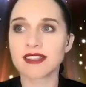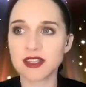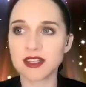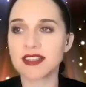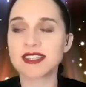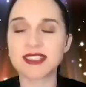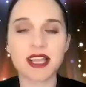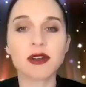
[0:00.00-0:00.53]

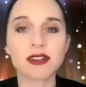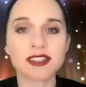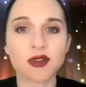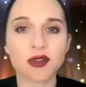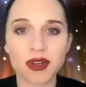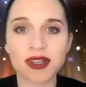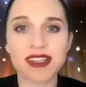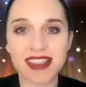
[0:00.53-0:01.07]
it sounded so
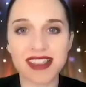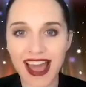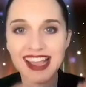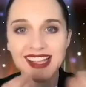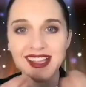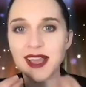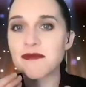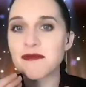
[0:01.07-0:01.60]
good in that
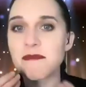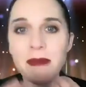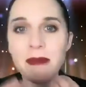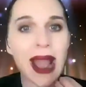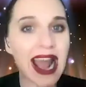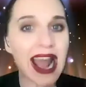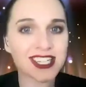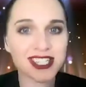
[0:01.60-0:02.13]
it like
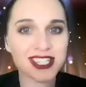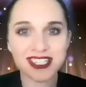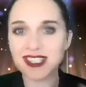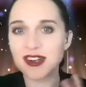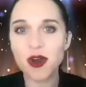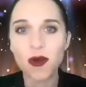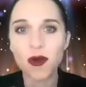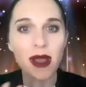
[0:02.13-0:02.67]
matched you
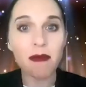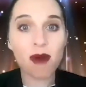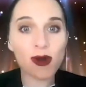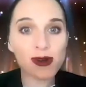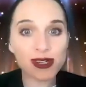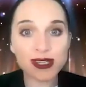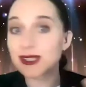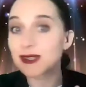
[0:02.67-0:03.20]
know my
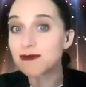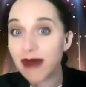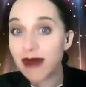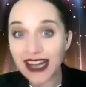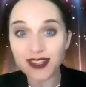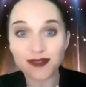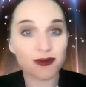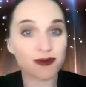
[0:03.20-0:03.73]
emotions
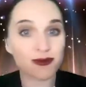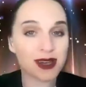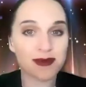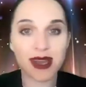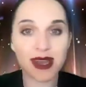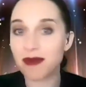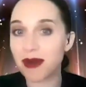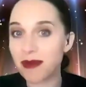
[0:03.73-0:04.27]
matched what was coming out of my